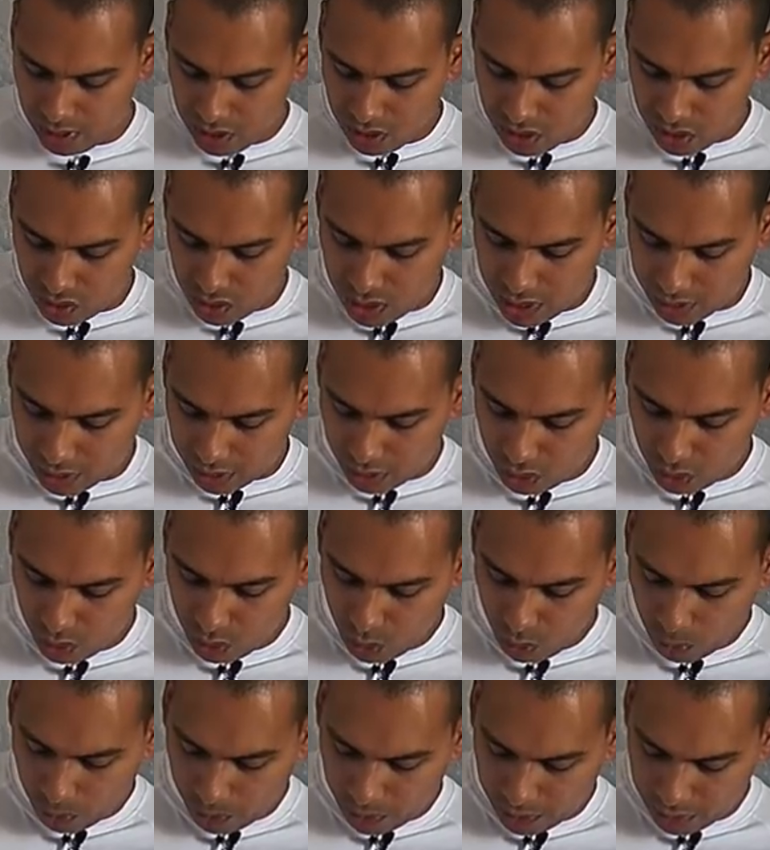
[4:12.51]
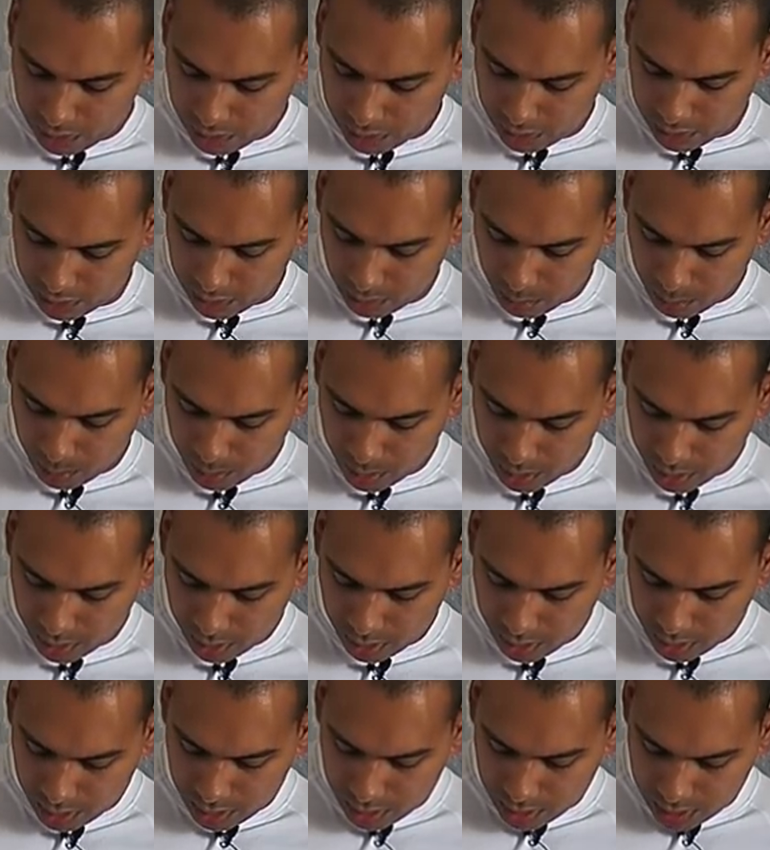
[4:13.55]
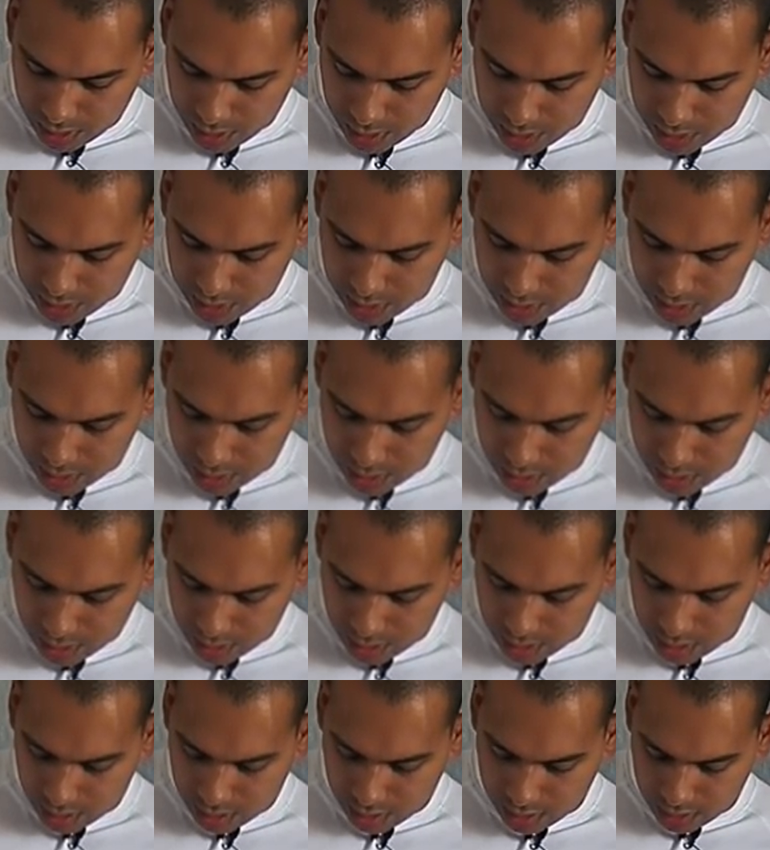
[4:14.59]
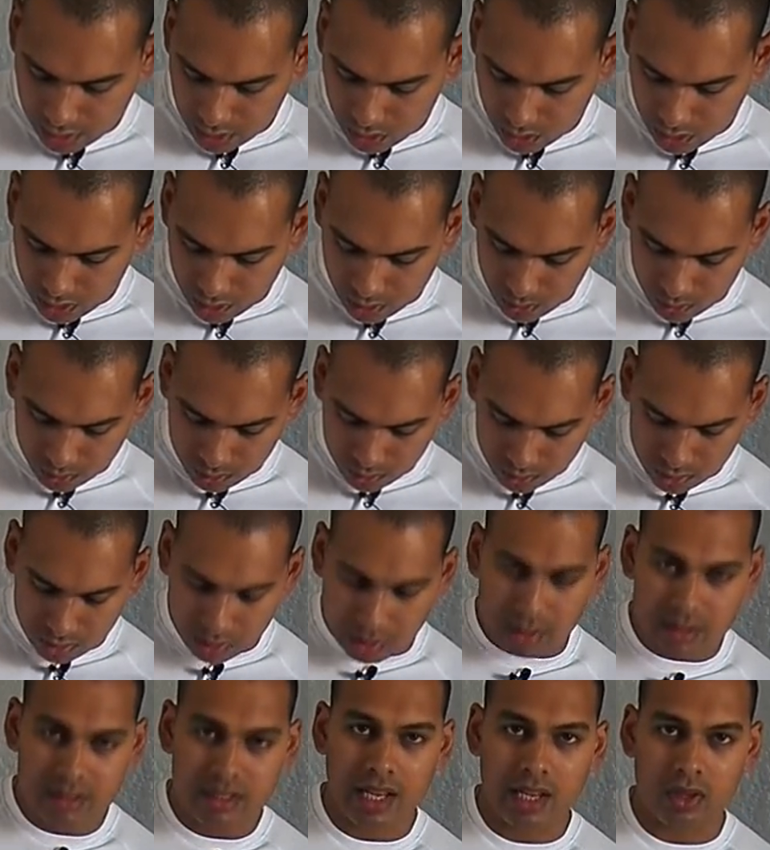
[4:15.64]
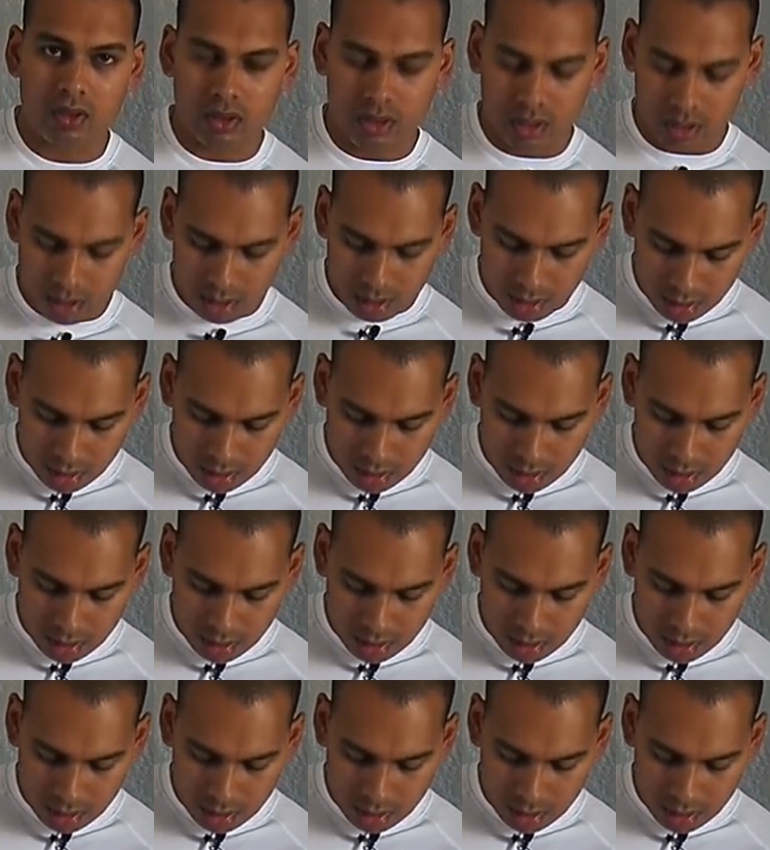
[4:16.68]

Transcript: So like a two-finger grip, and there you go, and it's out.